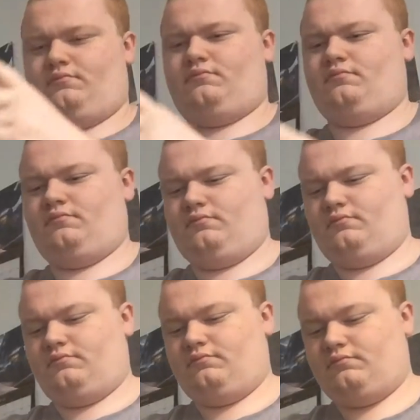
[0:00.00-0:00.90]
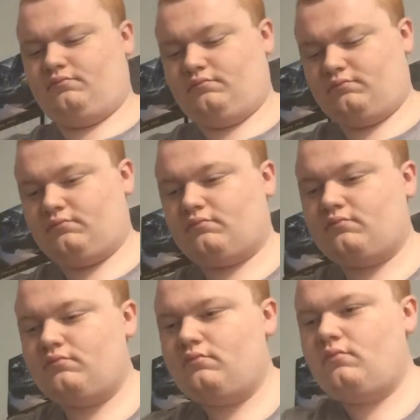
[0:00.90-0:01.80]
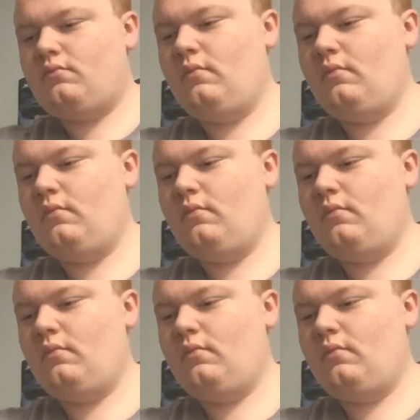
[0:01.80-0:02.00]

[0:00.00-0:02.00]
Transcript: [no speech]